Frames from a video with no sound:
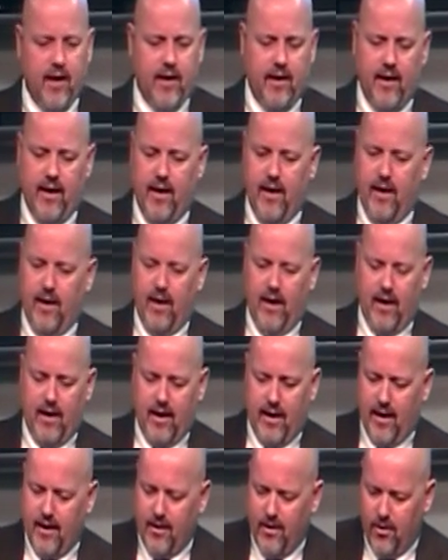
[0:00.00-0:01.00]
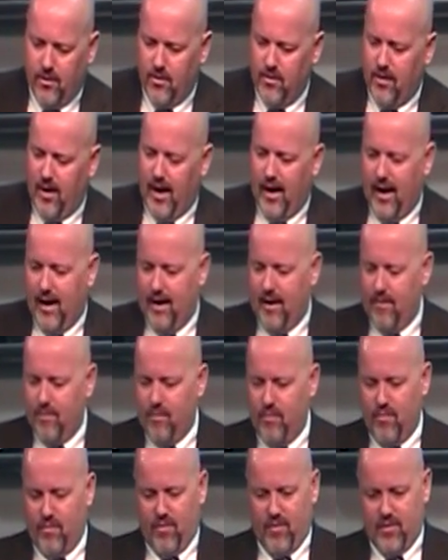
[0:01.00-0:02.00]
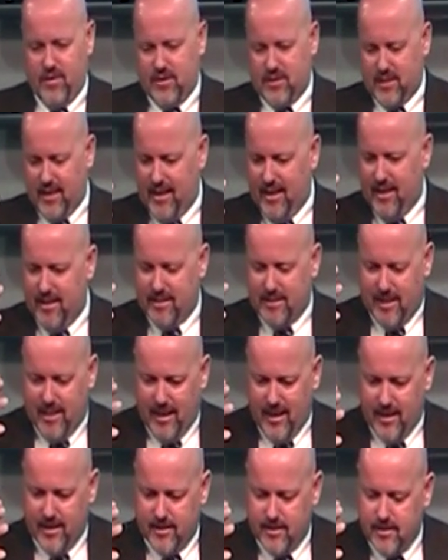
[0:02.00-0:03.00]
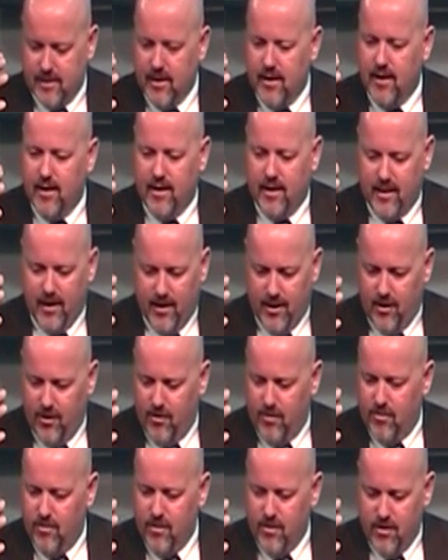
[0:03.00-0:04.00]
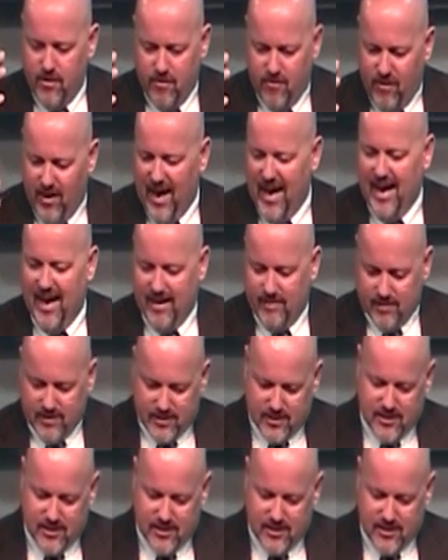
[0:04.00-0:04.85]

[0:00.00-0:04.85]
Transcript: Now, I know I see these kids, you know, 5 and